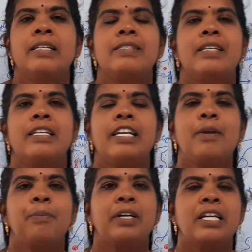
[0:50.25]
So
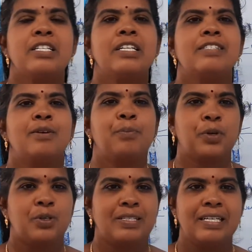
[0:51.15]
reproduction is a
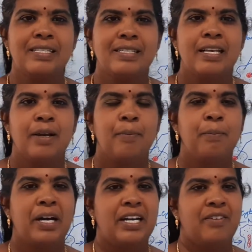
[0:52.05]
process
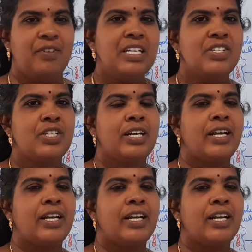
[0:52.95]
by which